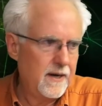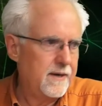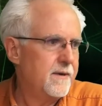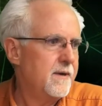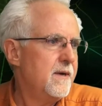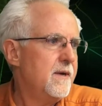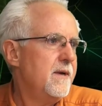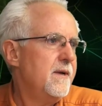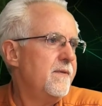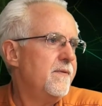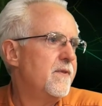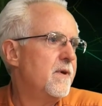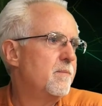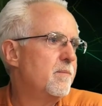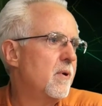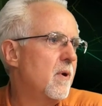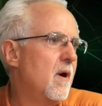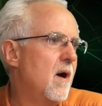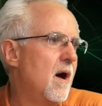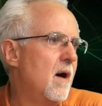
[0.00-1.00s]
Right. The
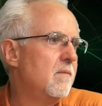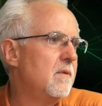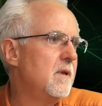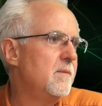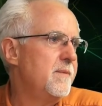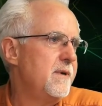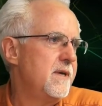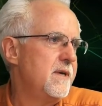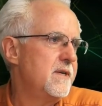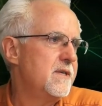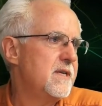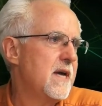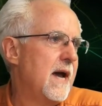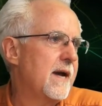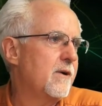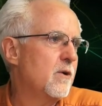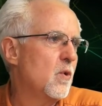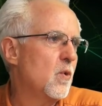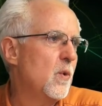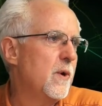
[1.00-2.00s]
problem is
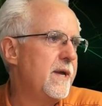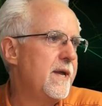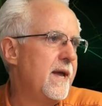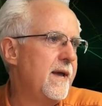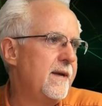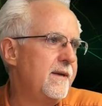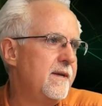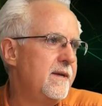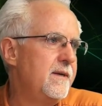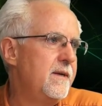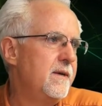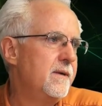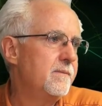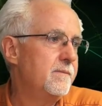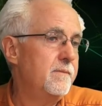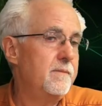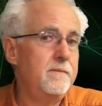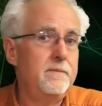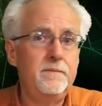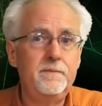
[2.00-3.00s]
I created
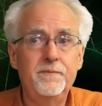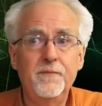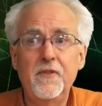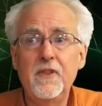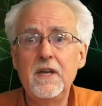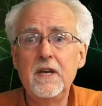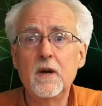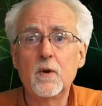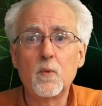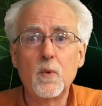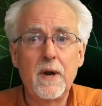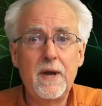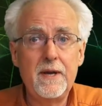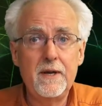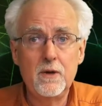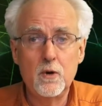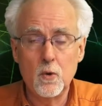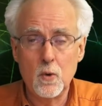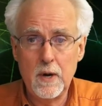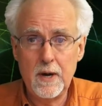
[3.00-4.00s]
the
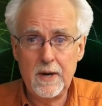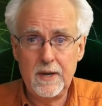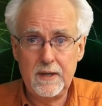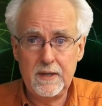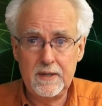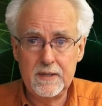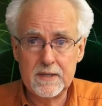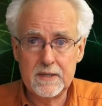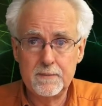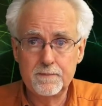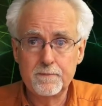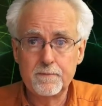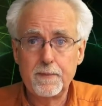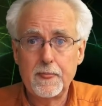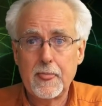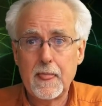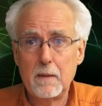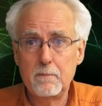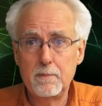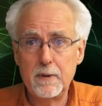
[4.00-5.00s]
array grades,
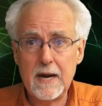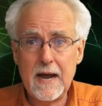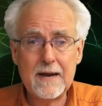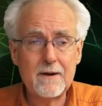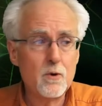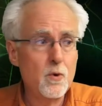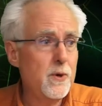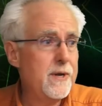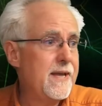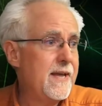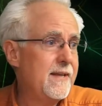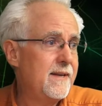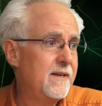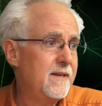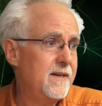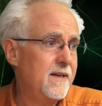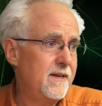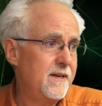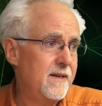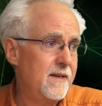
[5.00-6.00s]
but I
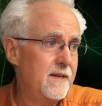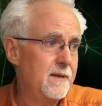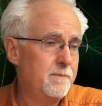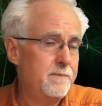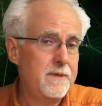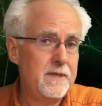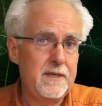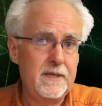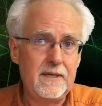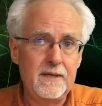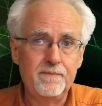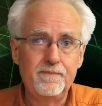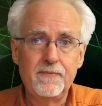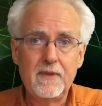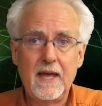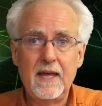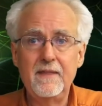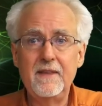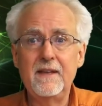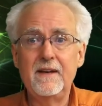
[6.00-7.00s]
created it empty.
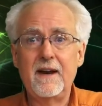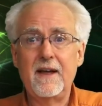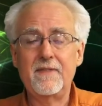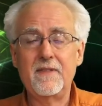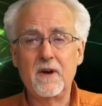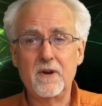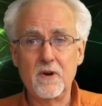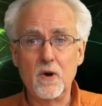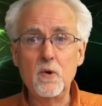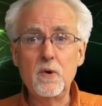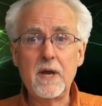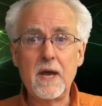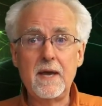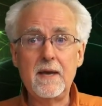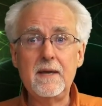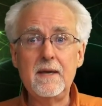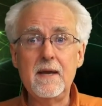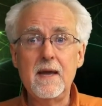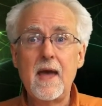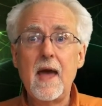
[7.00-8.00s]
And then I thought,
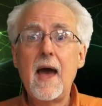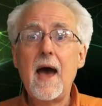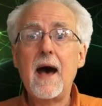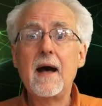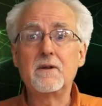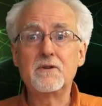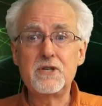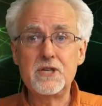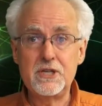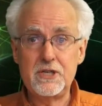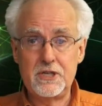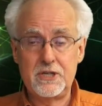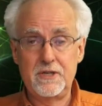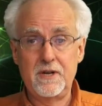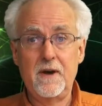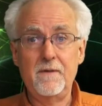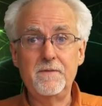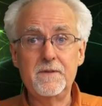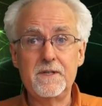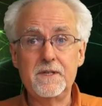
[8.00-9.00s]
okay, I'll just
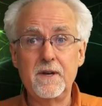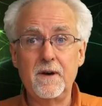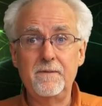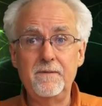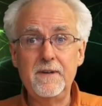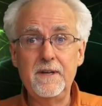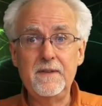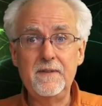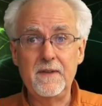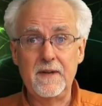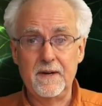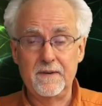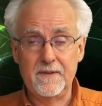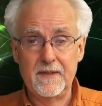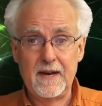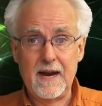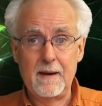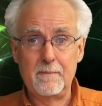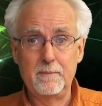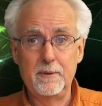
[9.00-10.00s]
stuff stuff in there,
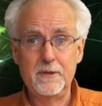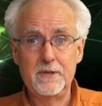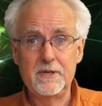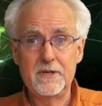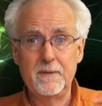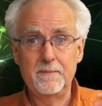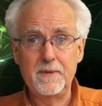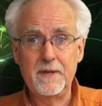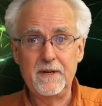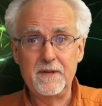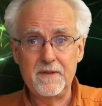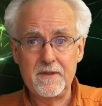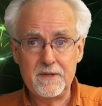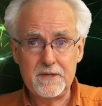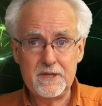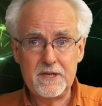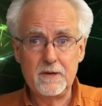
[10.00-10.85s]
that I'll put something in